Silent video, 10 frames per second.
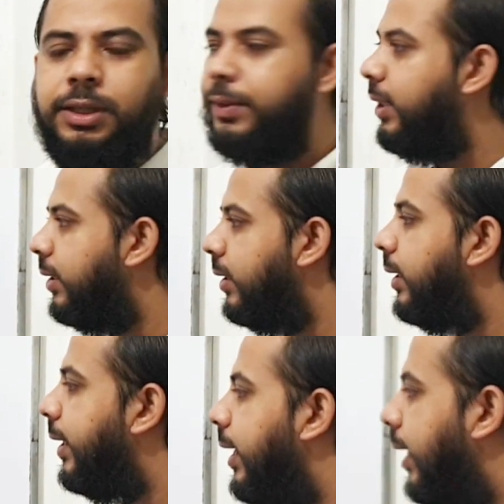Alright?
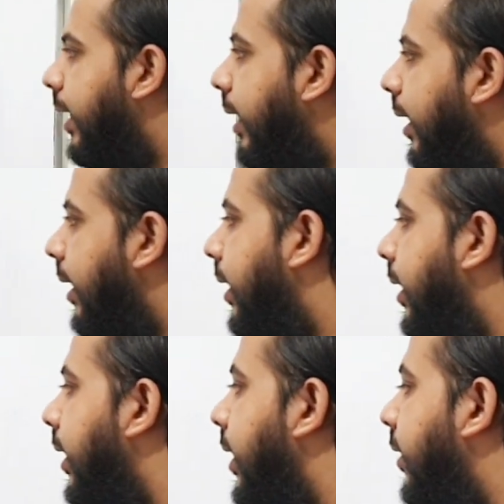
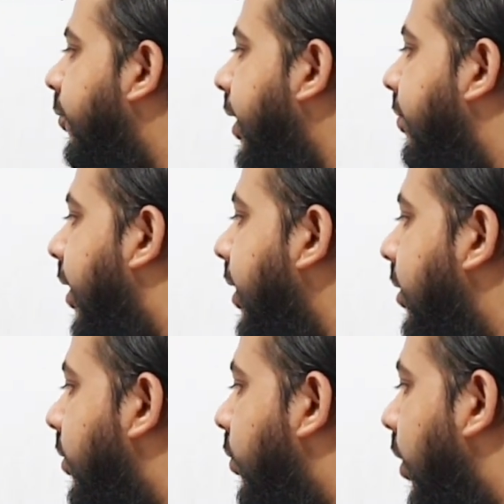If we
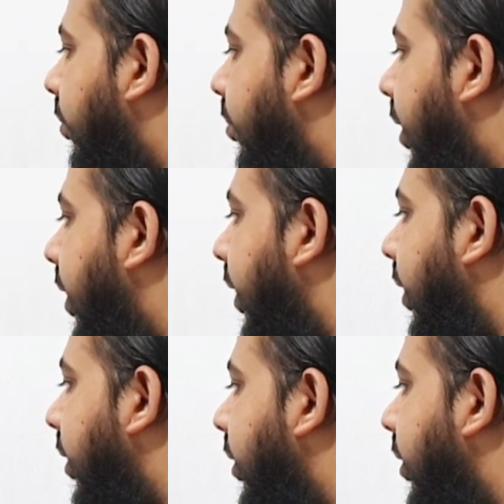divide 12 by